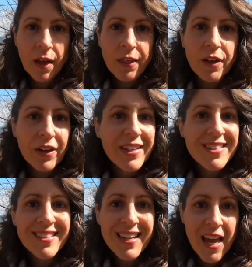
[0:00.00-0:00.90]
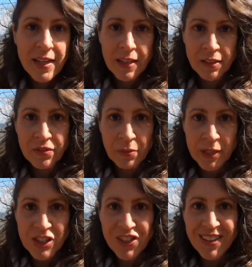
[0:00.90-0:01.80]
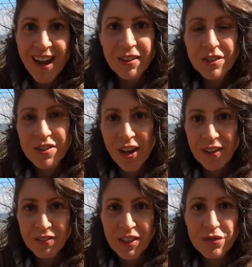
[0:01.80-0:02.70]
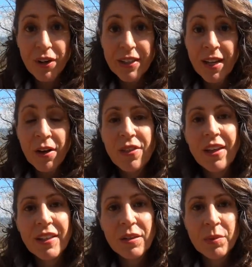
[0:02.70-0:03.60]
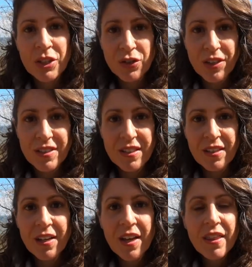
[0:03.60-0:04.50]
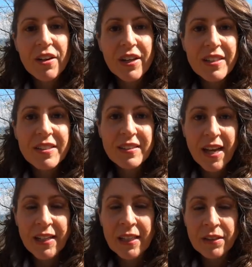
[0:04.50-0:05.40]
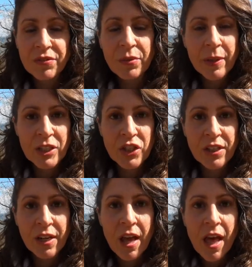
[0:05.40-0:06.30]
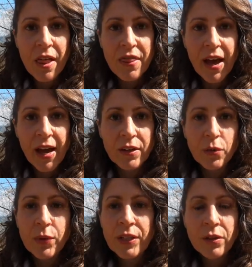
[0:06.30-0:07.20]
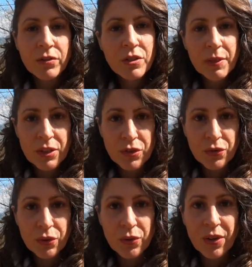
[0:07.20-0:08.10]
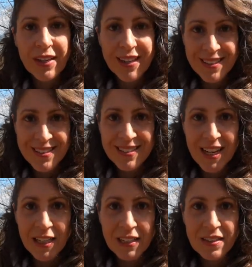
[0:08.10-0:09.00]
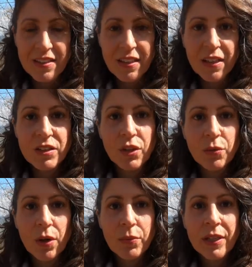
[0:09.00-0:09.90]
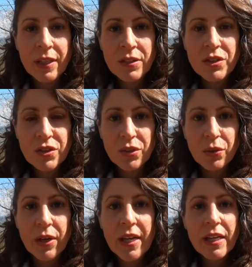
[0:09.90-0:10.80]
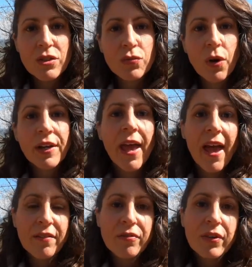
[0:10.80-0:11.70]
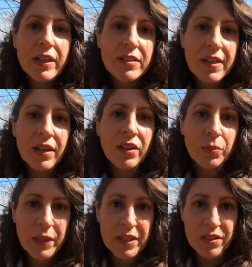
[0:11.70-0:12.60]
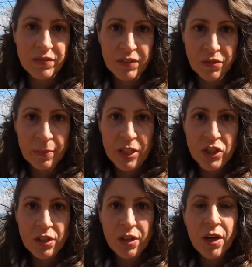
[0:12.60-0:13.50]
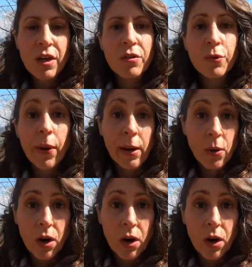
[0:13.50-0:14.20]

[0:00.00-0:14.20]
There isn't any information outside of us right now that can be trusted. There isn't any information that we know to be true instantaneously. So what we need to do is run every single piece of information through our